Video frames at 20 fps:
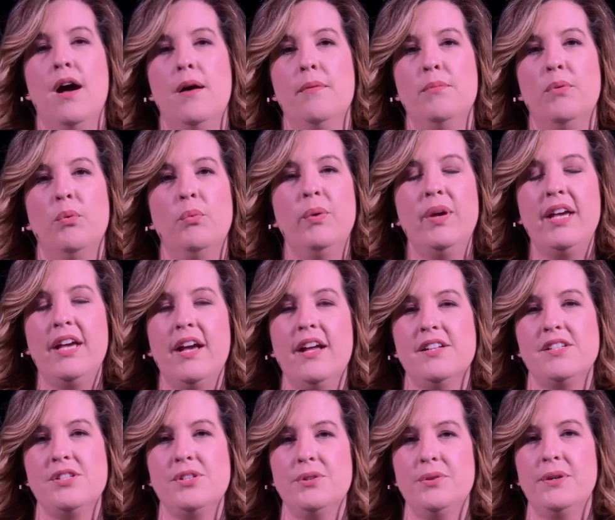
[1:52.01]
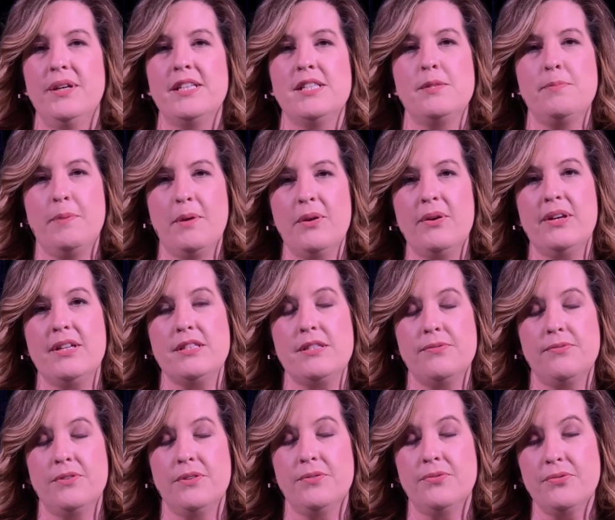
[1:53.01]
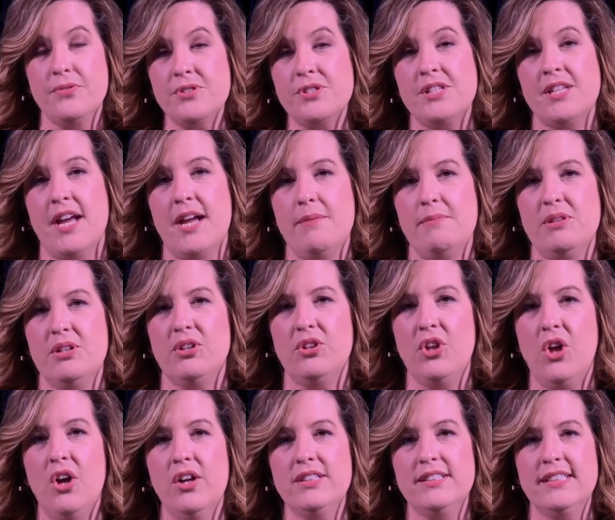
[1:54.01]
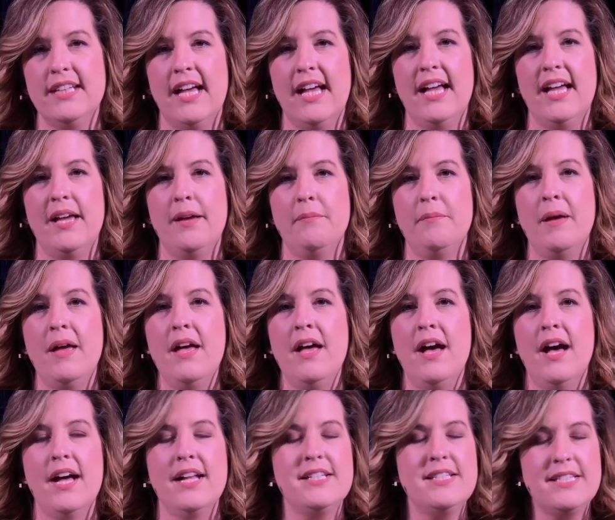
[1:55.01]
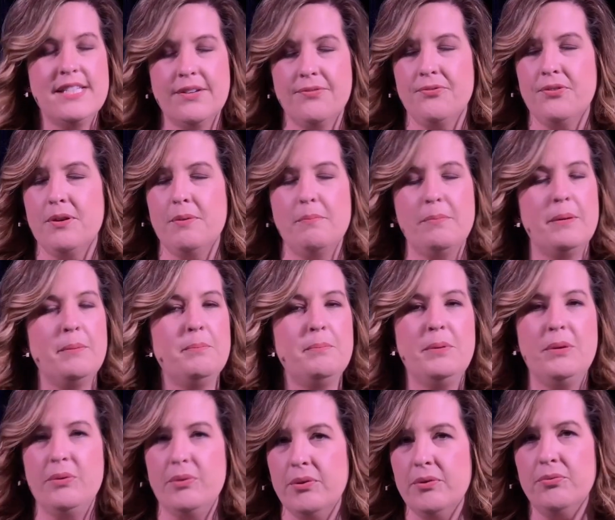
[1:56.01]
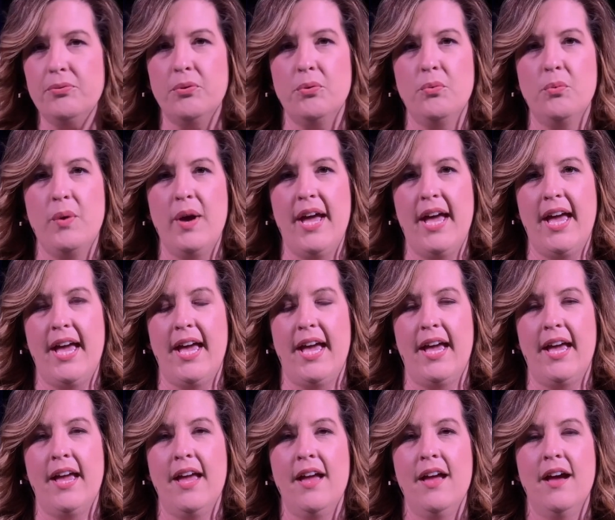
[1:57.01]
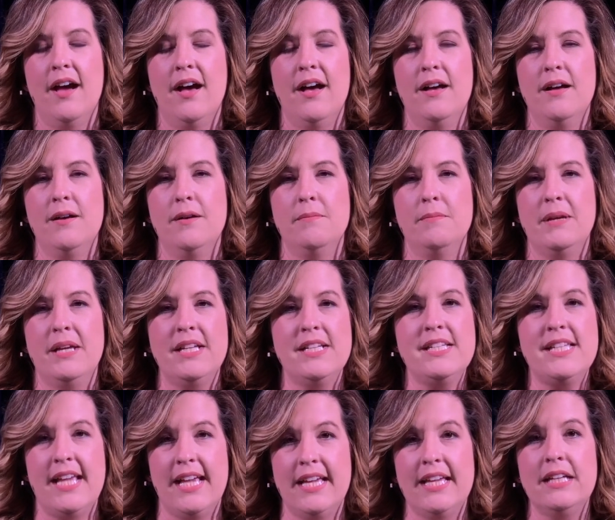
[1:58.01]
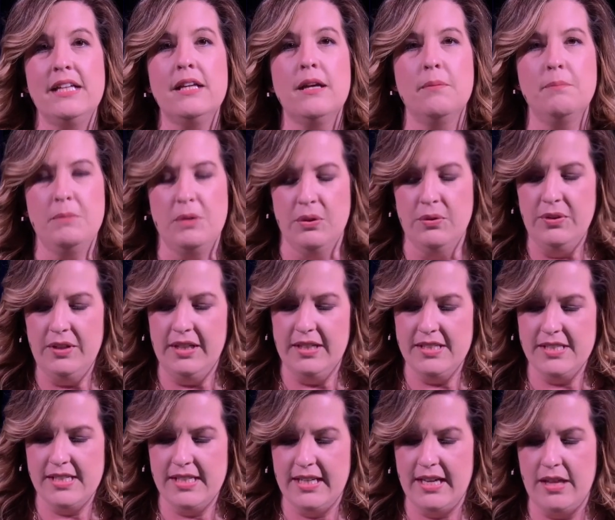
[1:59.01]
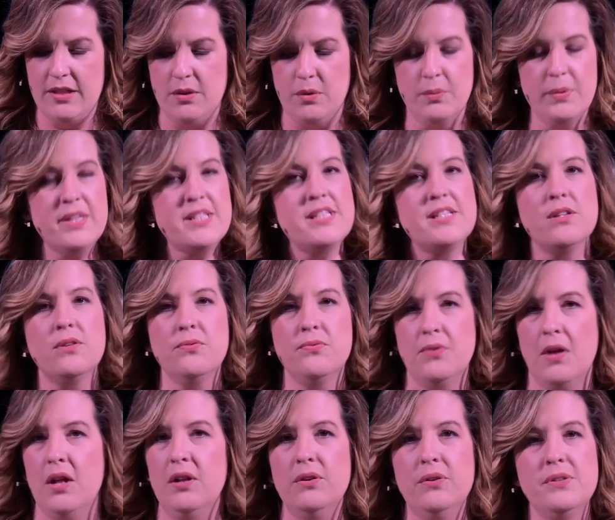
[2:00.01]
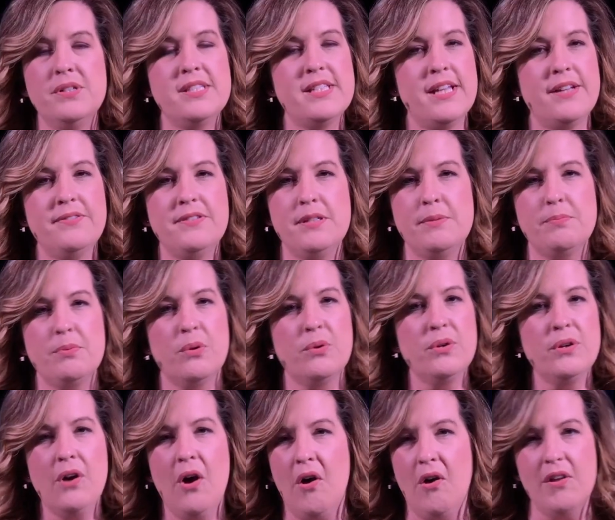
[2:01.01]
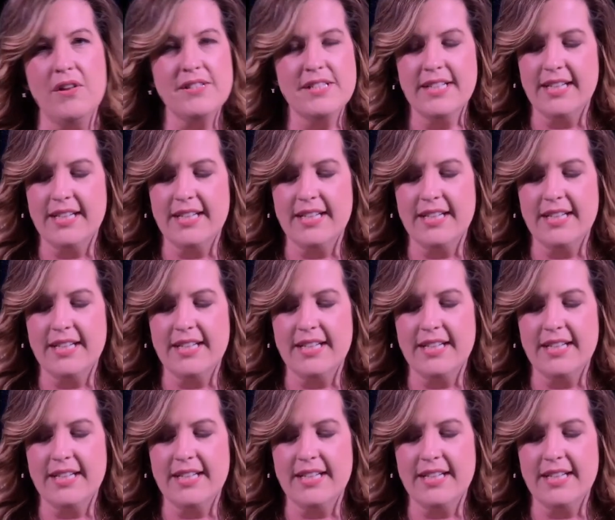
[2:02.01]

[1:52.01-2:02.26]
we got to experience for the first time in a long time a different but beautiful way in taking communion together. We still followed safety protocols and